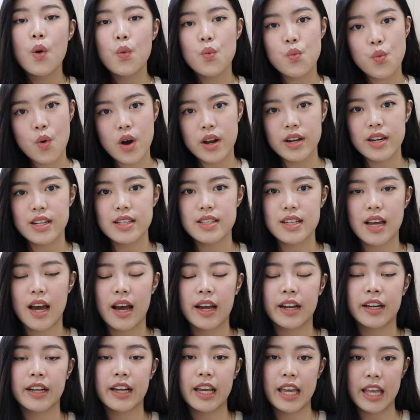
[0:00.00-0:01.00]
one
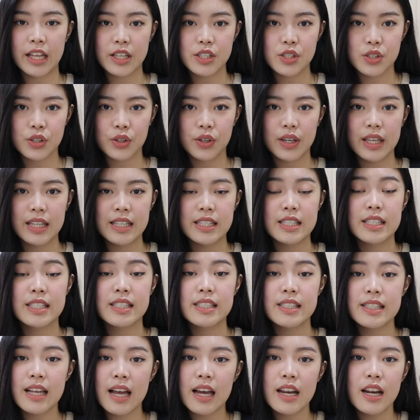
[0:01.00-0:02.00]
entire answer
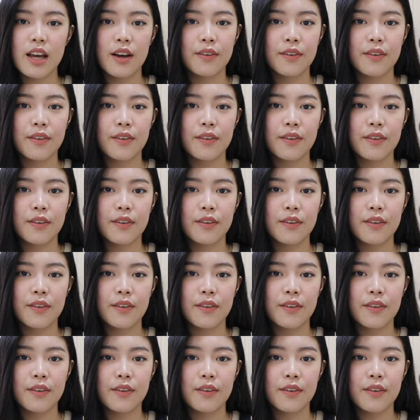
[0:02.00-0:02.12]
instead